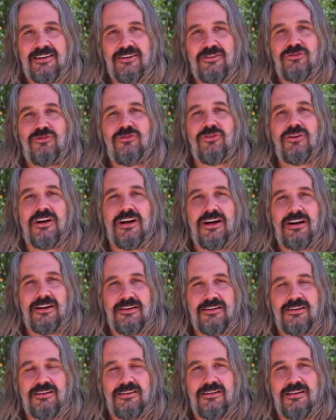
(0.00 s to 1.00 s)
Shuka,
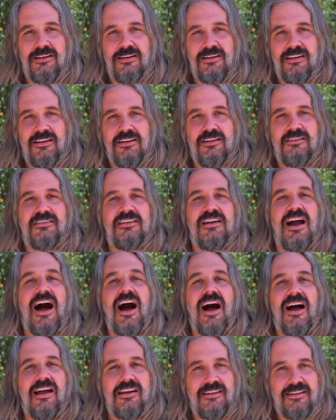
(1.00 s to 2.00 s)
is
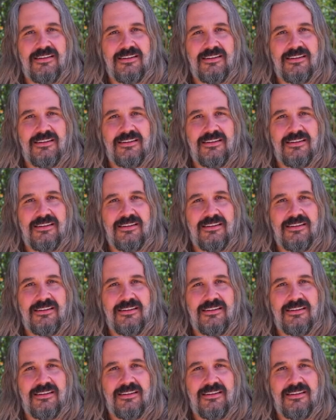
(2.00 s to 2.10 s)
God.